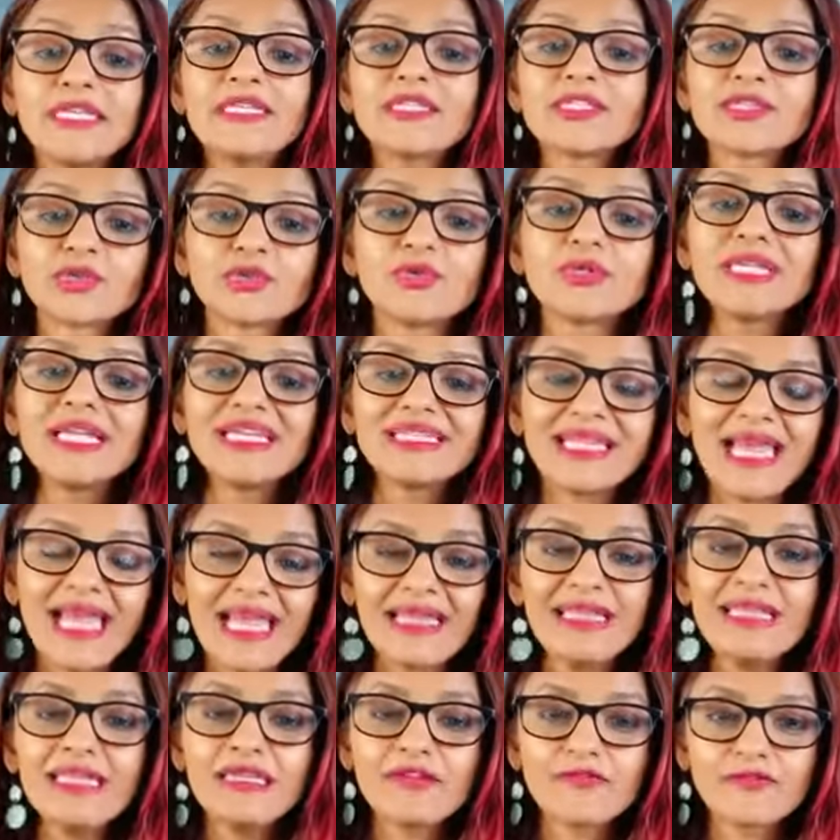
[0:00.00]
please don't let
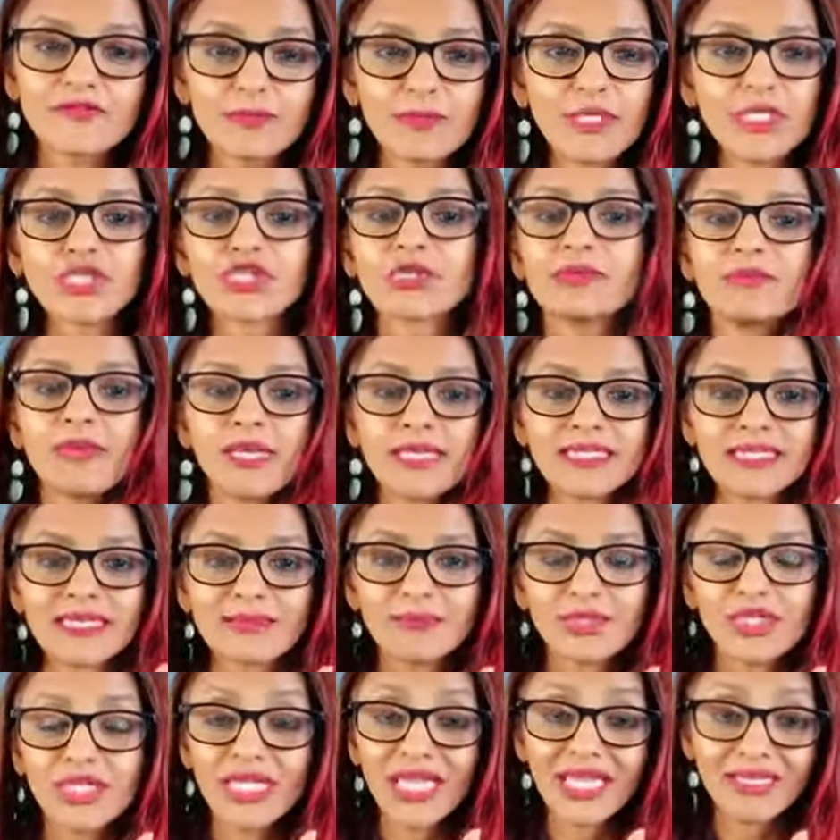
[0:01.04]
any information by
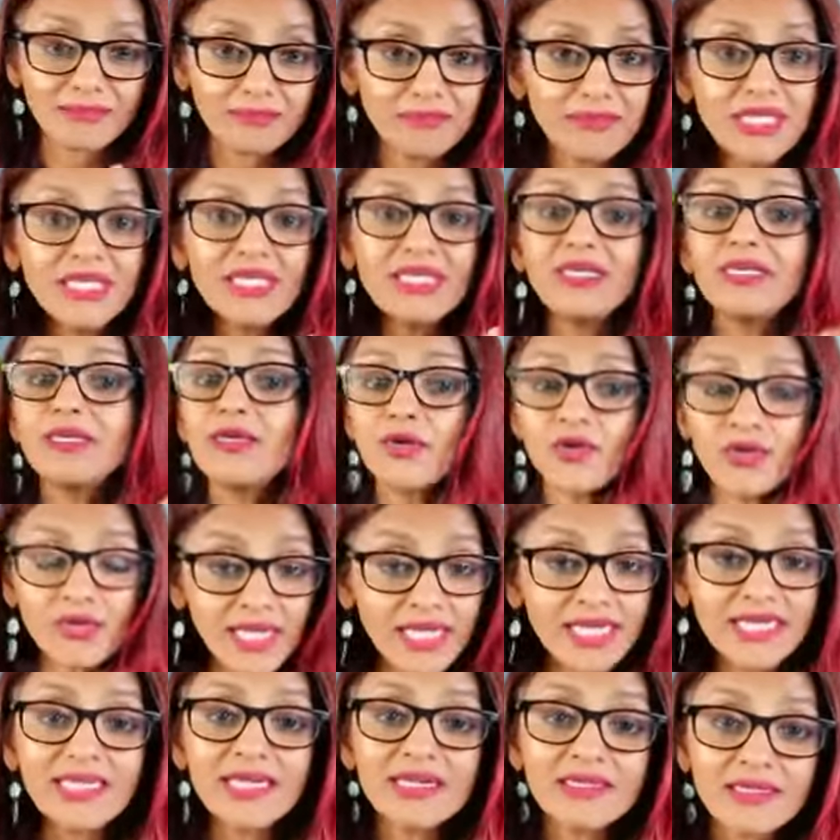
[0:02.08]
somebody like me
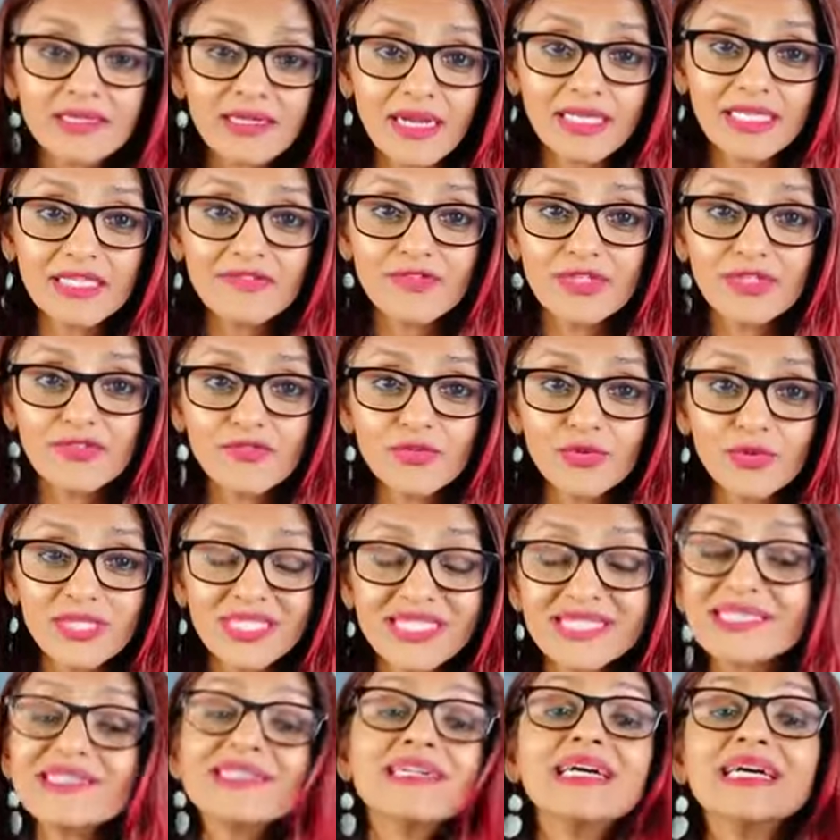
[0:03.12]
or any other kind of
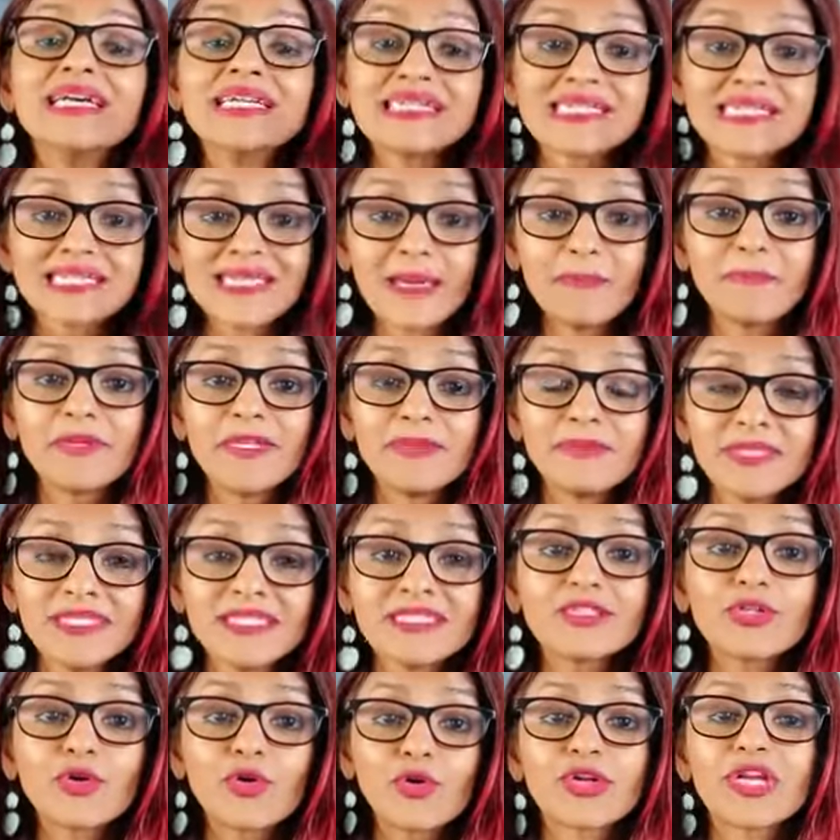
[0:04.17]
influencer
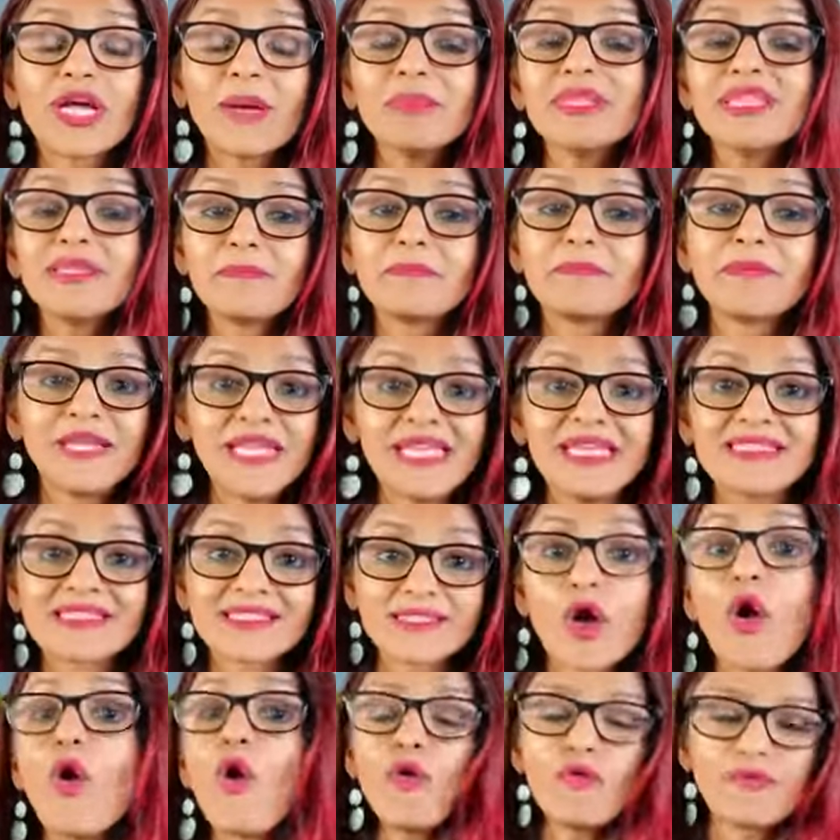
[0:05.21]
supplement or come in the
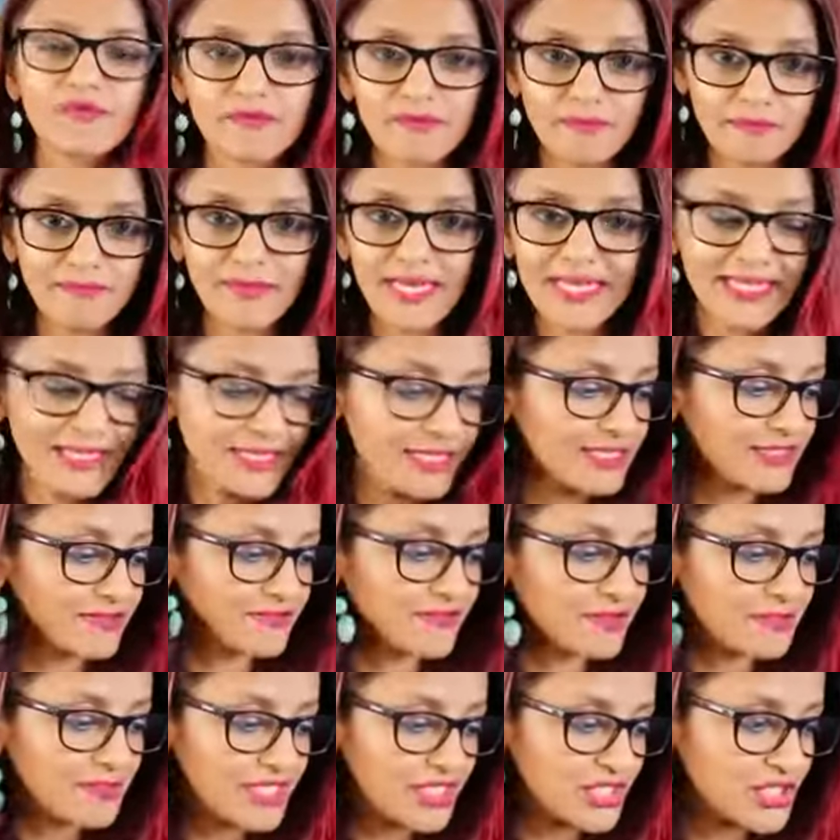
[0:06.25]
place of medical
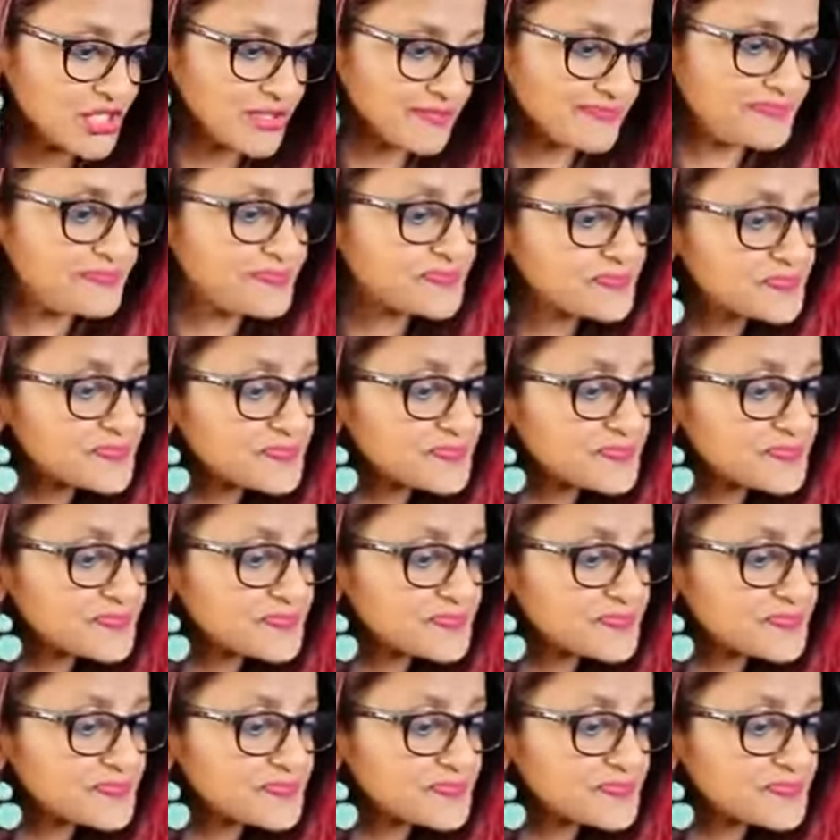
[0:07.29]
information.